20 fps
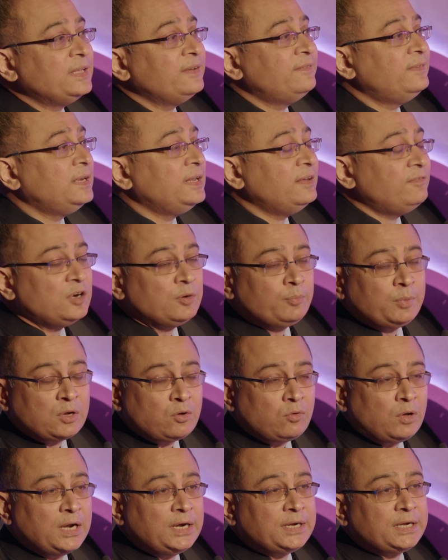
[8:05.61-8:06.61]
They will never be
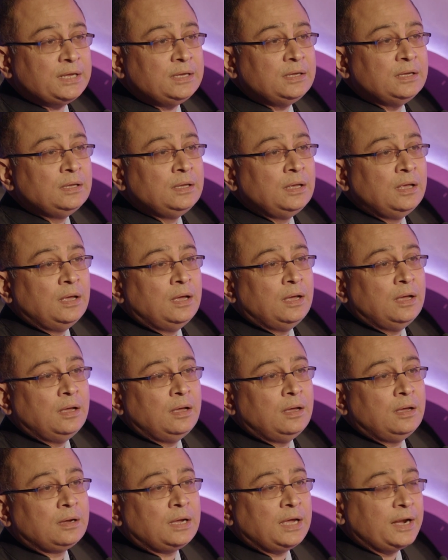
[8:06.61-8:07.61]
quality
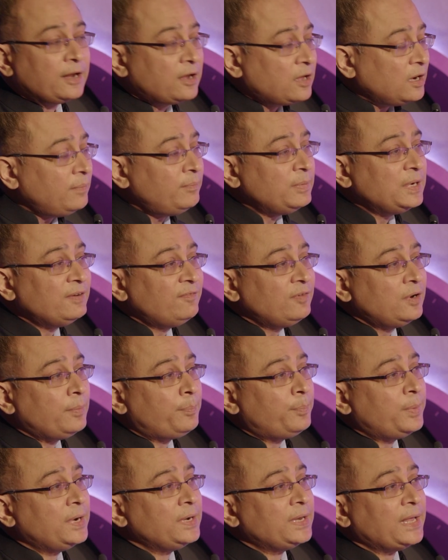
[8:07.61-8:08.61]
curriculum
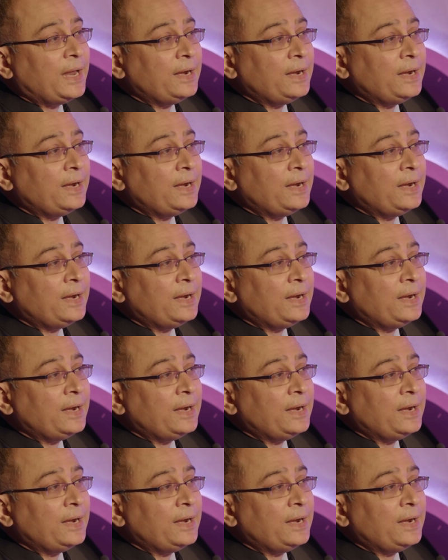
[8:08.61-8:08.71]
development.